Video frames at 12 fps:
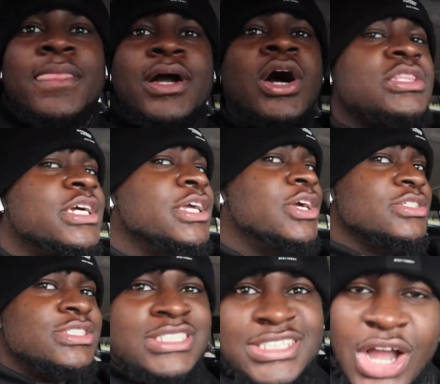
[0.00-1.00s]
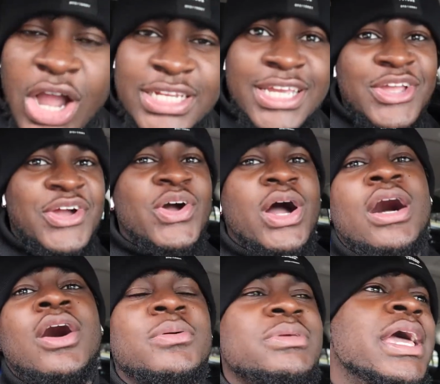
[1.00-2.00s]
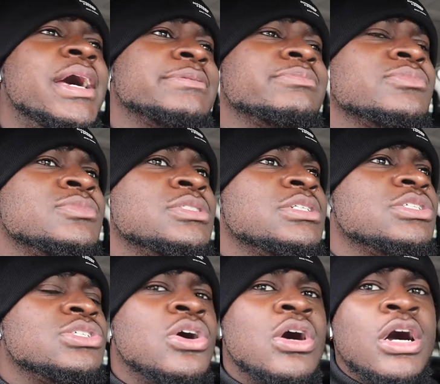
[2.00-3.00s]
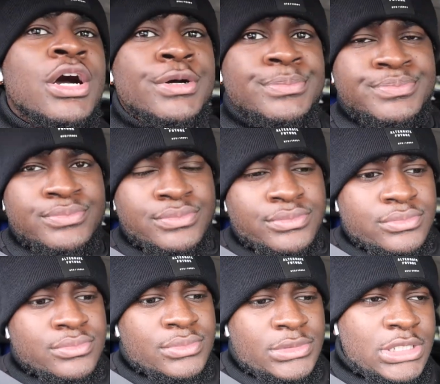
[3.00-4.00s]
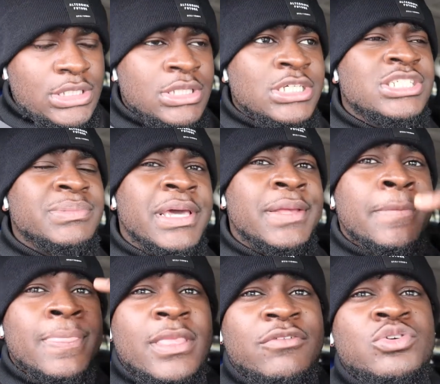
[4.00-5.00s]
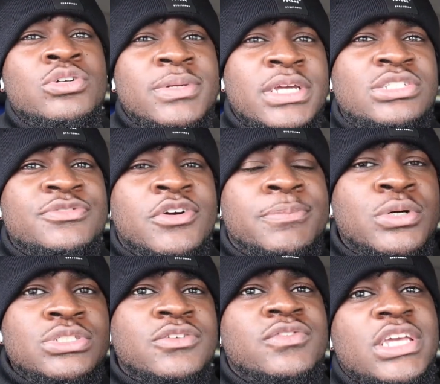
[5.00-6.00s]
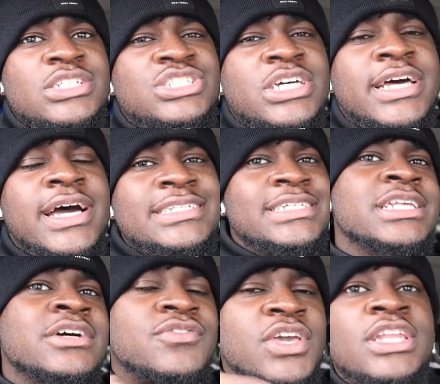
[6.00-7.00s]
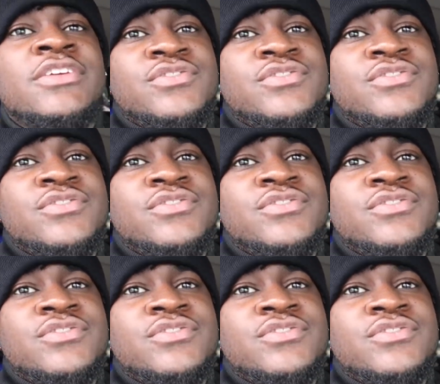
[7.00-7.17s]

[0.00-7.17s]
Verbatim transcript: Oh, there you go. She's all right. There you go. Um, yeah. So, um, listen, man. If you want to be entered for a post notification shout out at the end of any